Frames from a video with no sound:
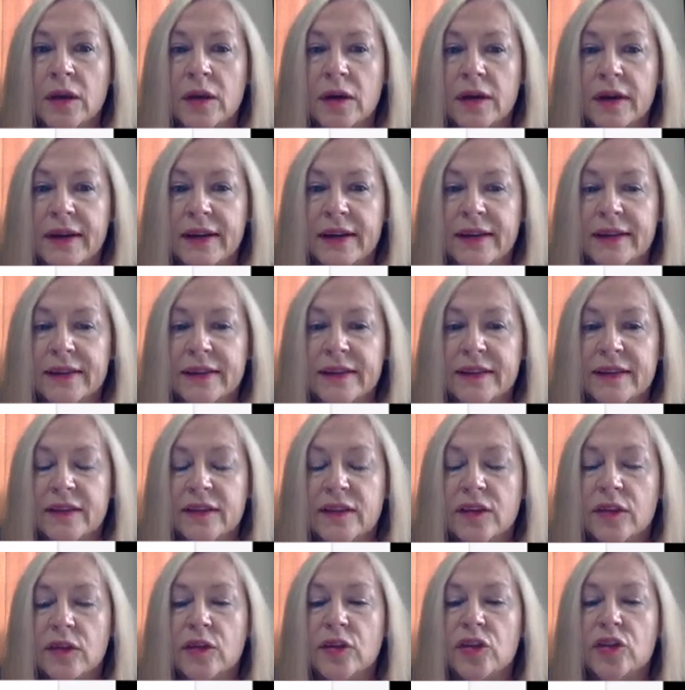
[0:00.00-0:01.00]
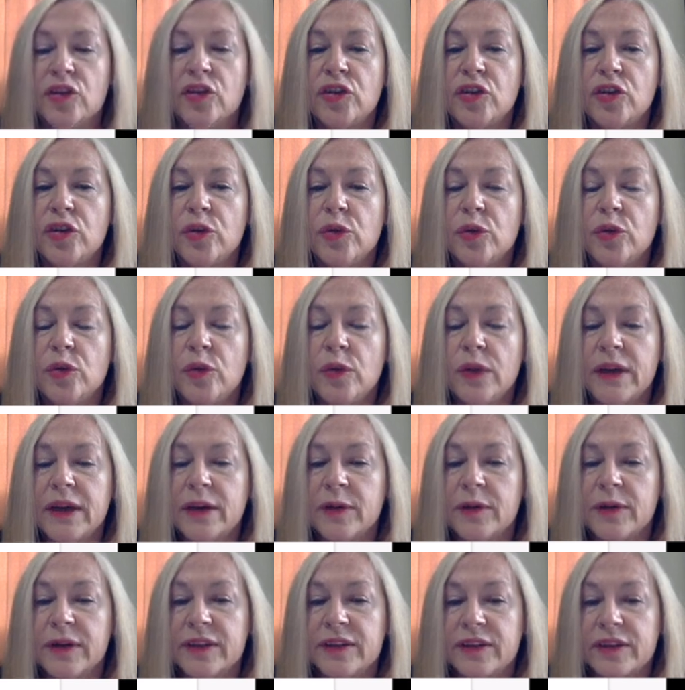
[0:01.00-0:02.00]
Okay, so there are two
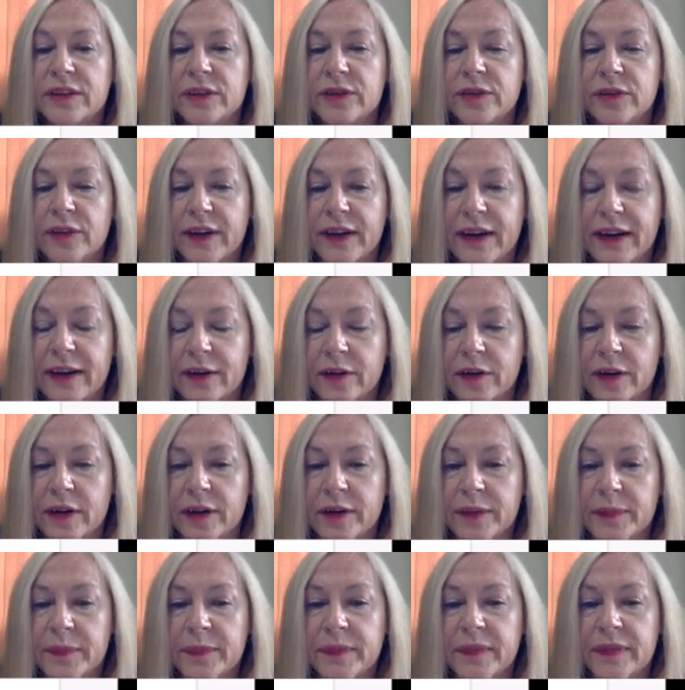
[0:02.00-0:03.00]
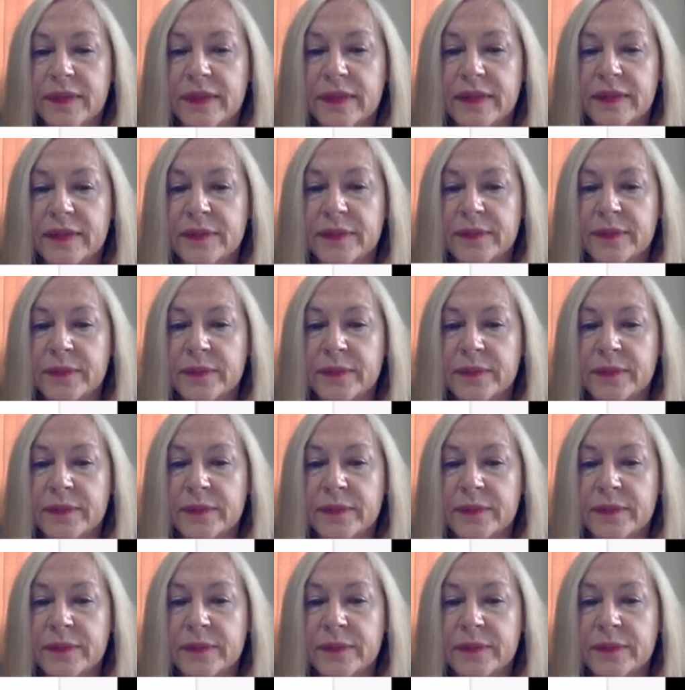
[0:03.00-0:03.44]
equations for outcomes.